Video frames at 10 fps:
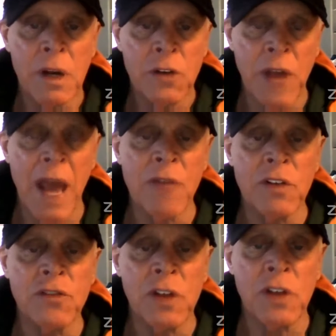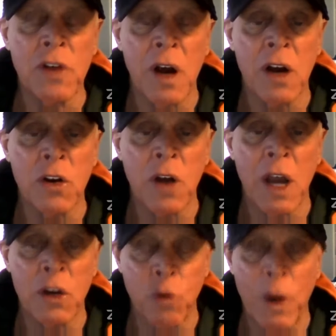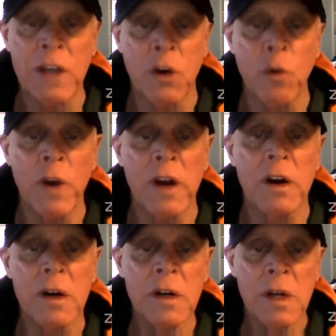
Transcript: to having such a great career.